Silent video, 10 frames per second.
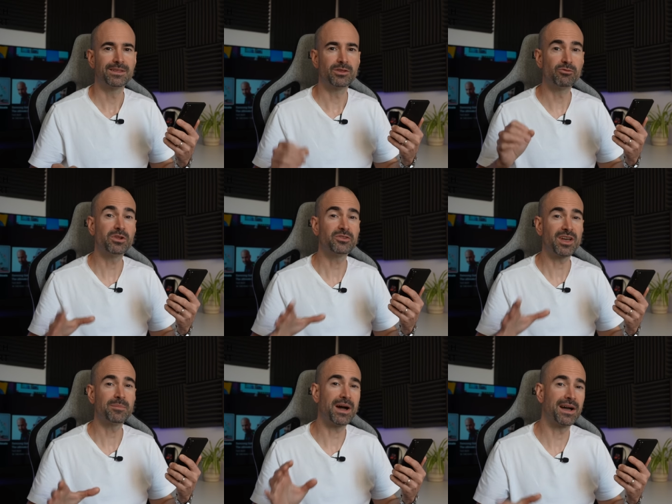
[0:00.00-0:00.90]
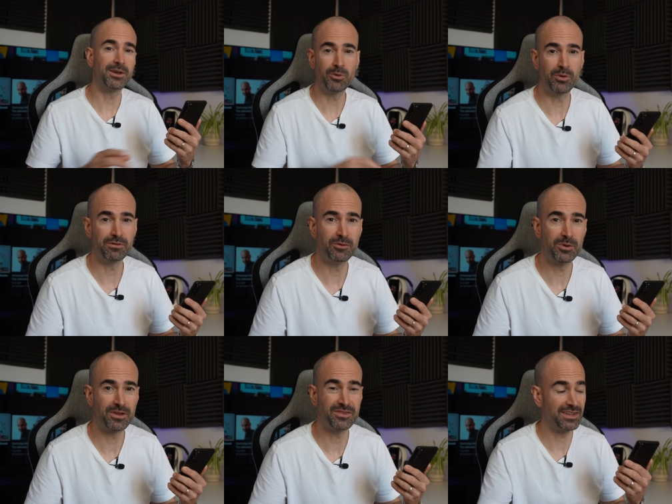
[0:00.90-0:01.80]
The real-time eye
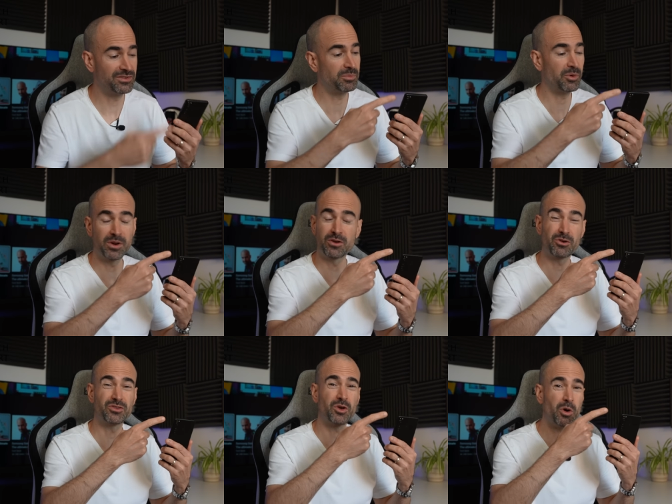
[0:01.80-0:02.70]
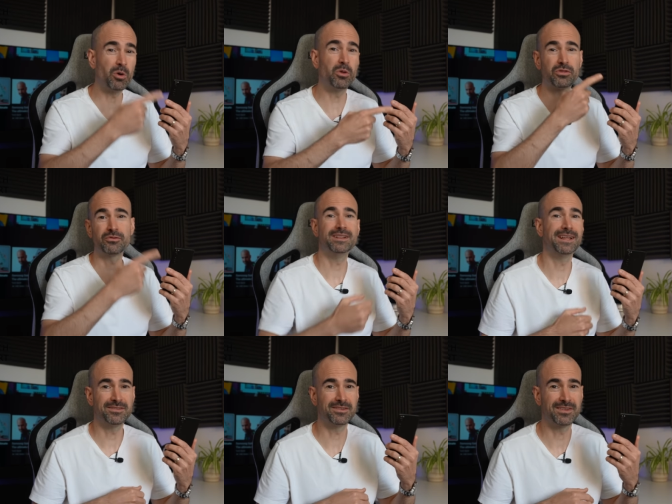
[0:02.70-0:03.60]
autofocus is supported across all three
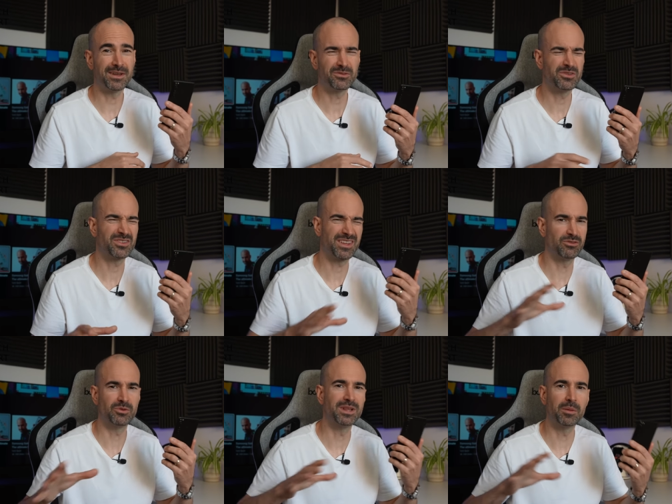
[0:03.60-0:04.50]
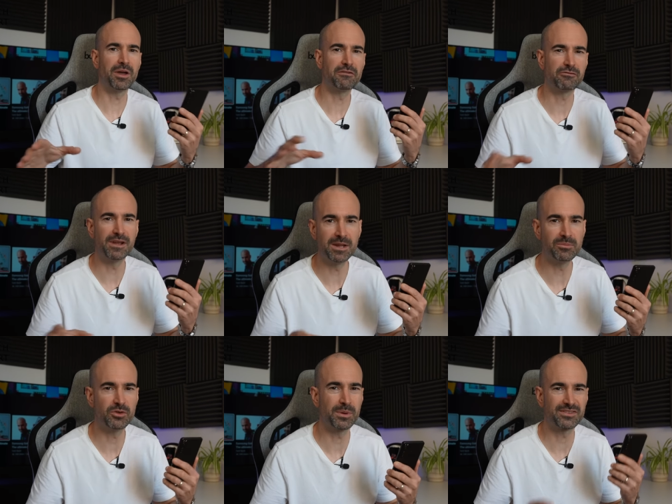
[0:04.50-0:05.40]
lenses now, so just gives you a little bit of
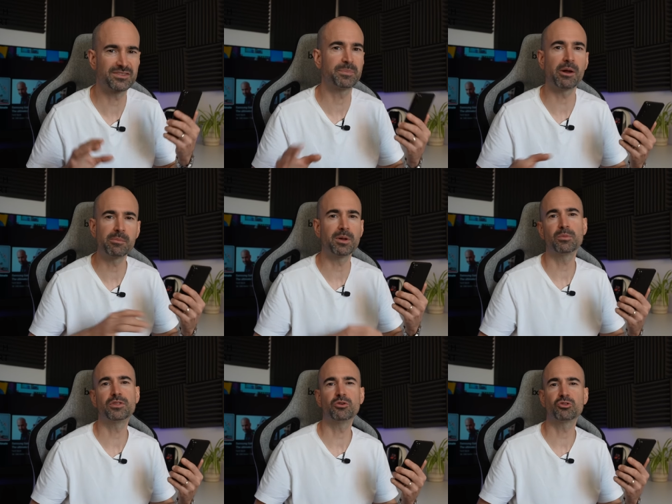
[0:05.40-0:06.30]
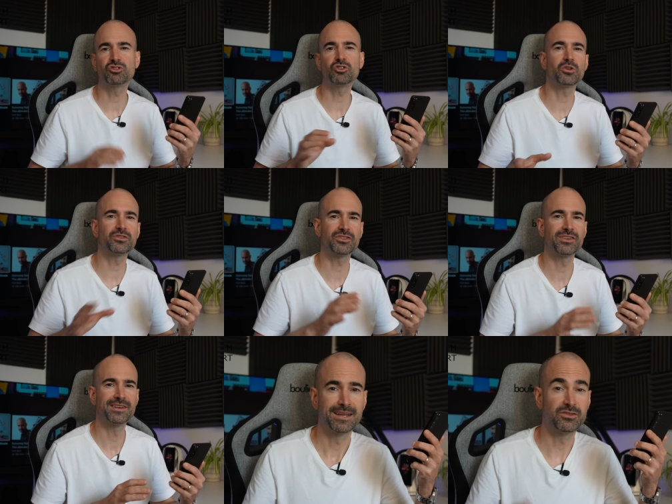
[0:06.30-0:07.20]
freedom to experiment with your
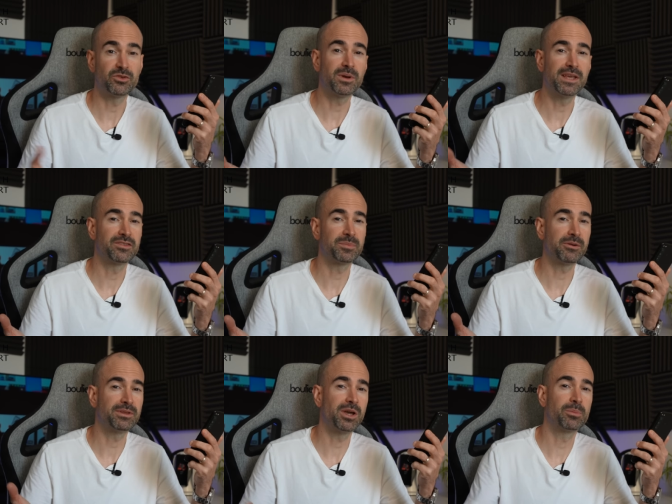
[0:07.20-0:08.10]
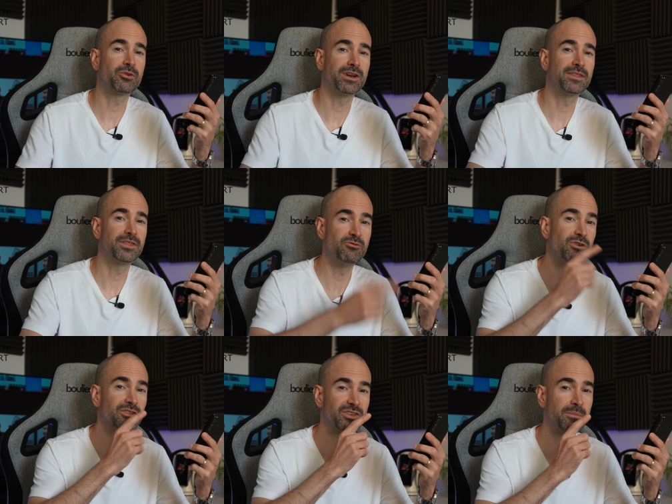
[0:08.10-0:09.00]
shots. And Sony has apparently upgraded the
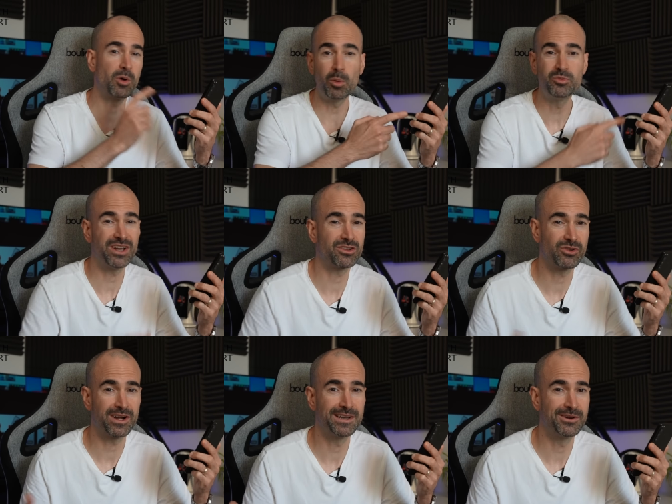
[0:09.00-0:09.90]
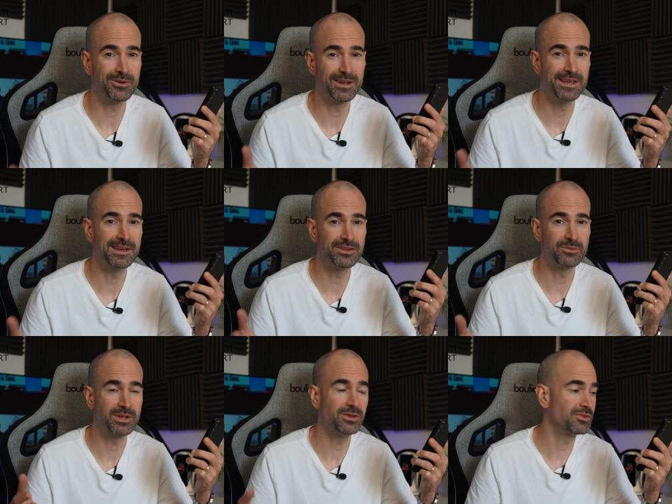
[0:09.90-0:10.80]
real-time object tracking on here as
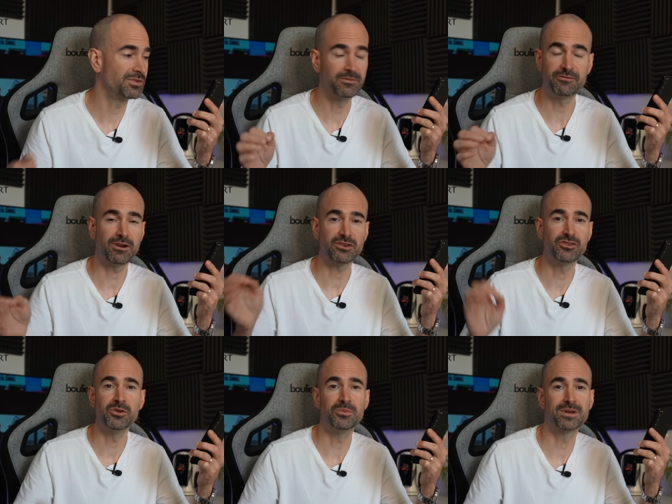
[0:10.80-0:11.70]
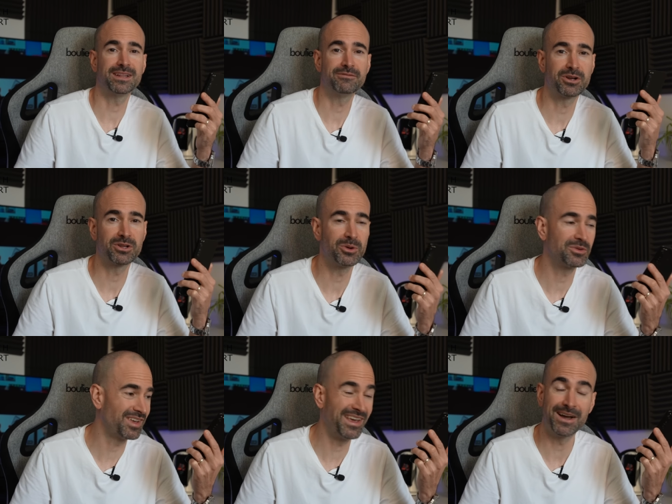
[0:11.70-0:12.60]
well using fresh new clever
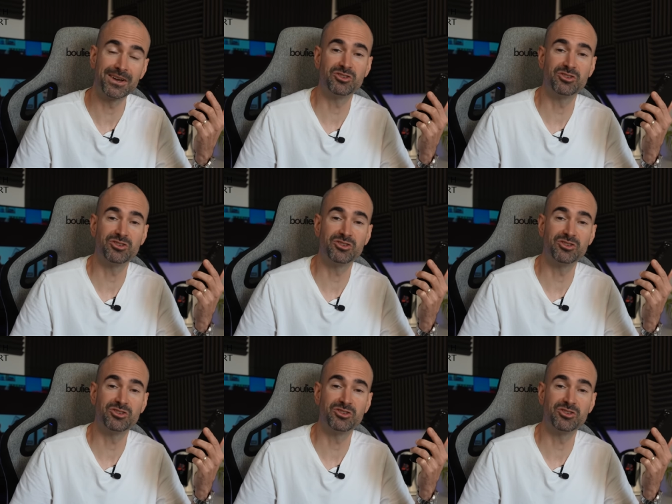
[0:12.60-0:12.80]
clogs AI